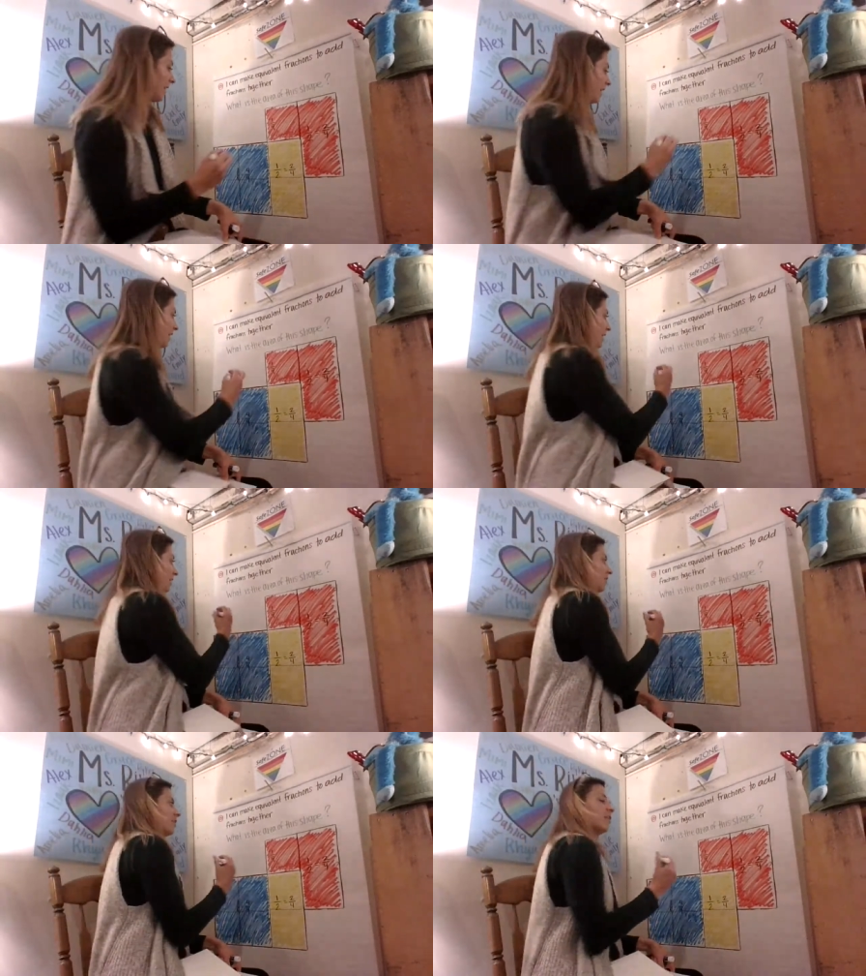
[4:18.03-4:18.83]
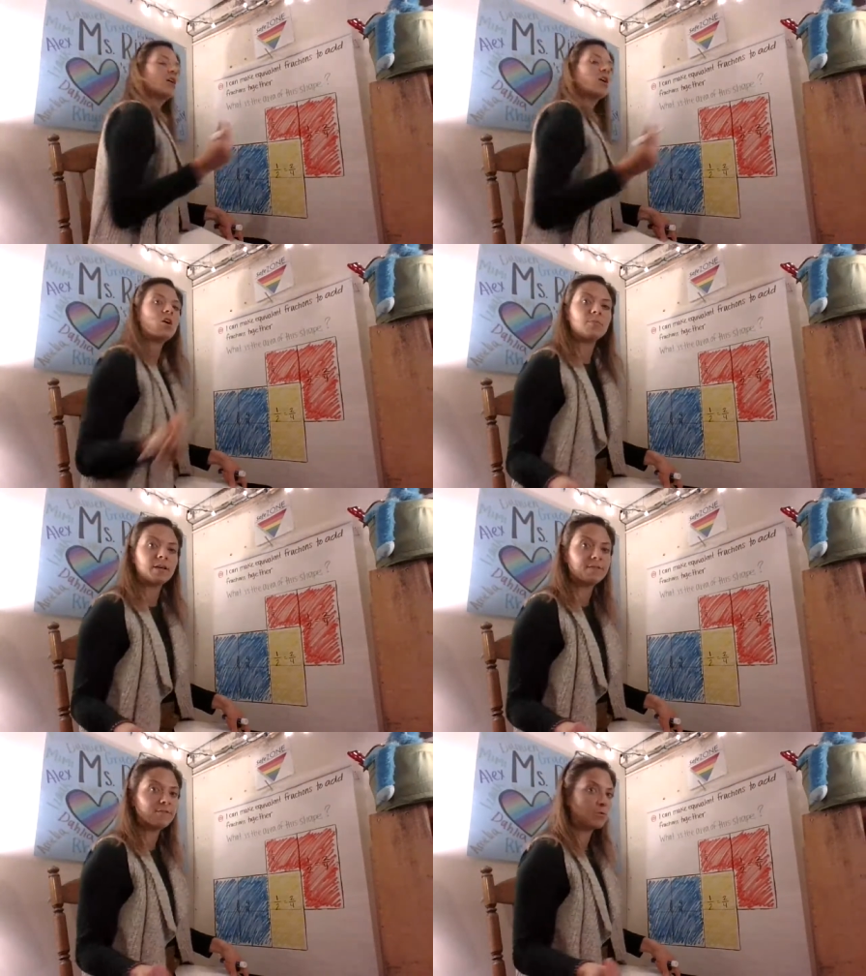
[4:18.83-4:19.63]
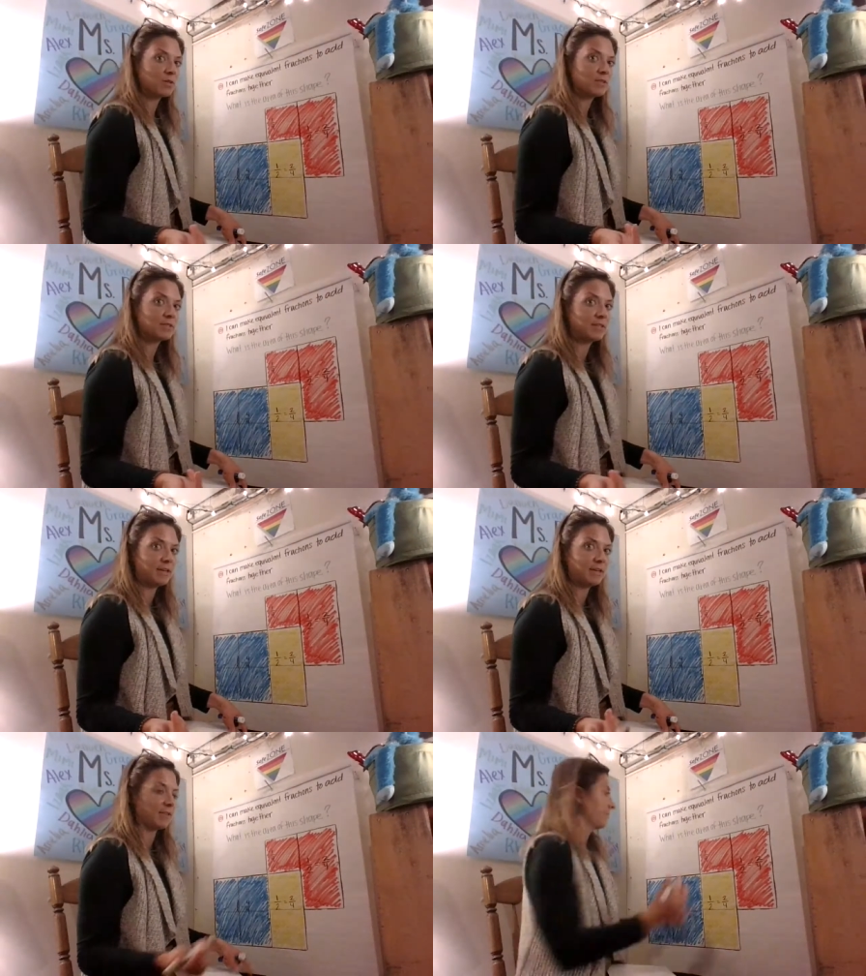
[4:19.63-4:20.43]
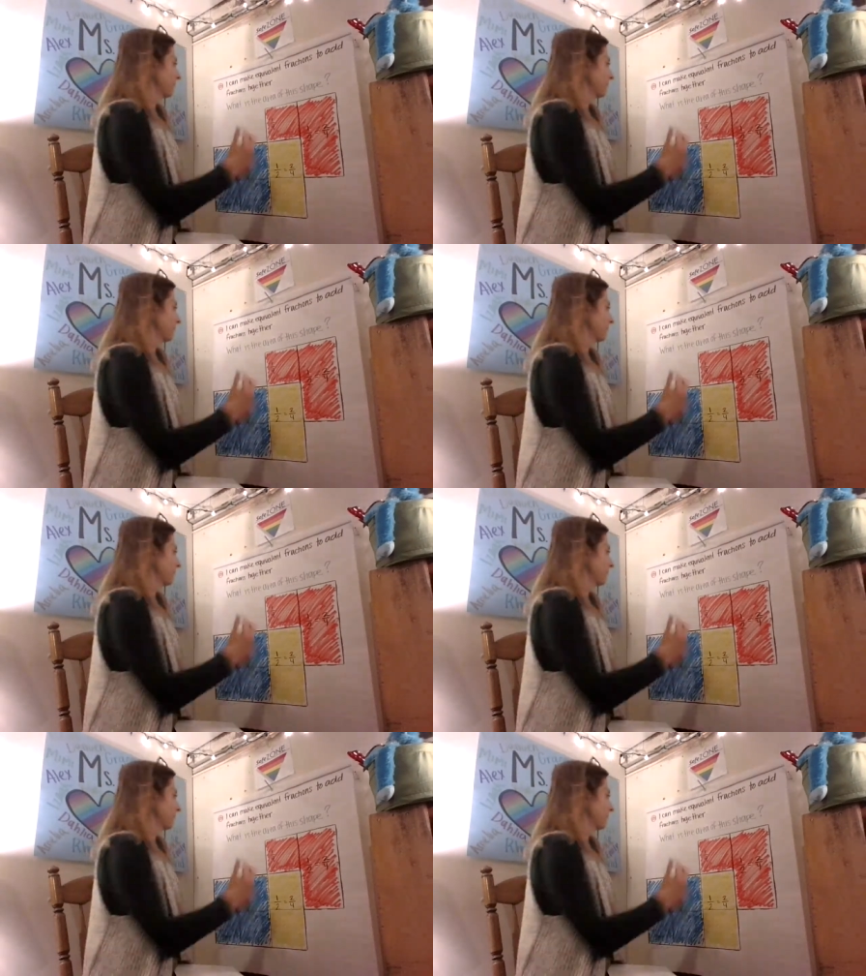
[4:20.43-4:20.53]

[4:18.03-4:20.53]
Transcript: add all my fourths together.